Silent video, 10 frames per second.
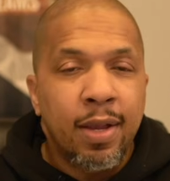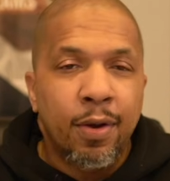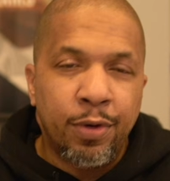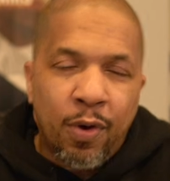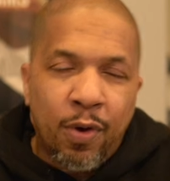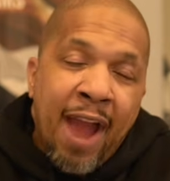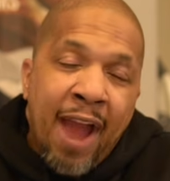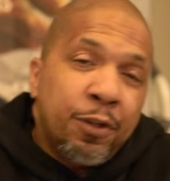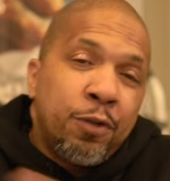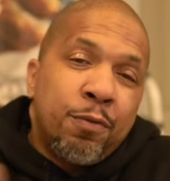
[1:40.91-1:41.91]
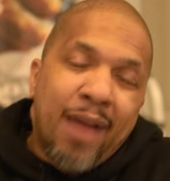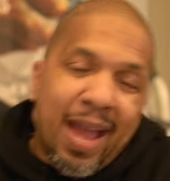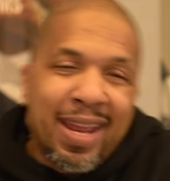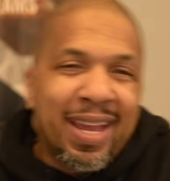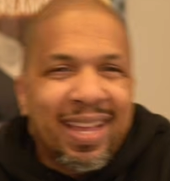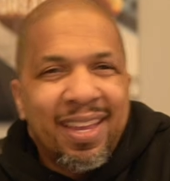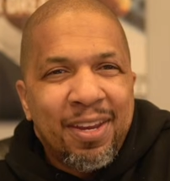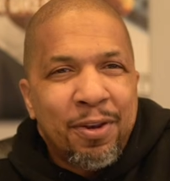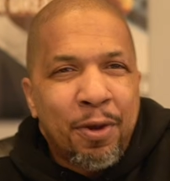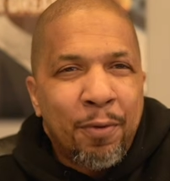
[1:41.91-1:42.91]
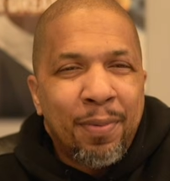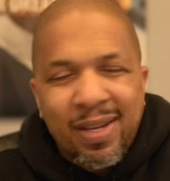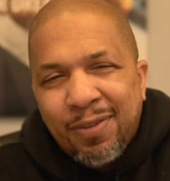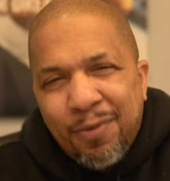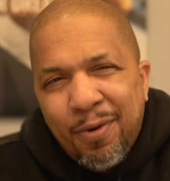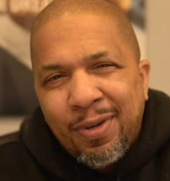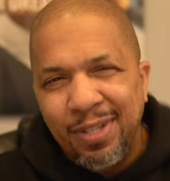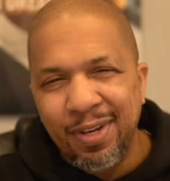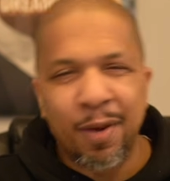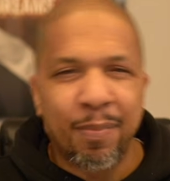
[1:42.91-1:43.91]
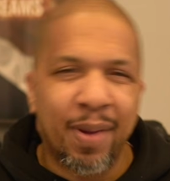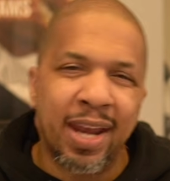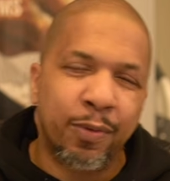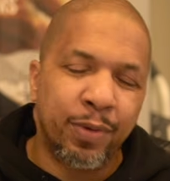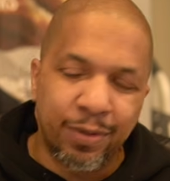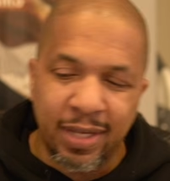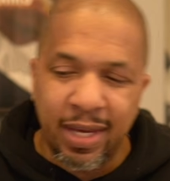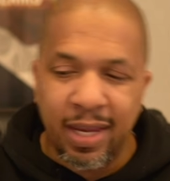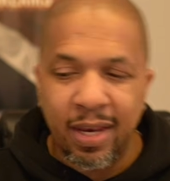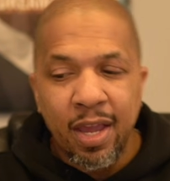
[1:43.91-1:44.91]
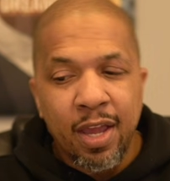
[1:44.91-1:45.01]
well, after you panic, because of course you're going to panic when you see it,